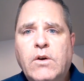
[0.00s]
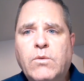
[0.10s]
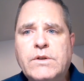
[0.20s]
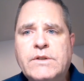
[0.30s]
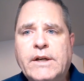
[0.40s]

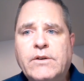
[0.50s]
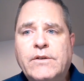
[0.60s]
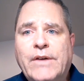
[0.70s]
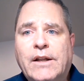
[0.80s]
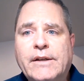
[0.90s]
was there in
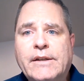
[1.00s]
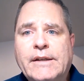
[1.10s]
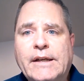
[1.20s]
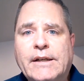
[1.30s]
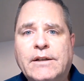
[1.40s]
the Valley of the
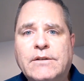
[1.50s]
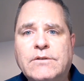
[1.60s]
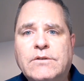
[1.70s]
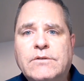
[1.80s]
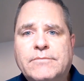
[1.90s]

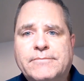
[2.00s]
Kings.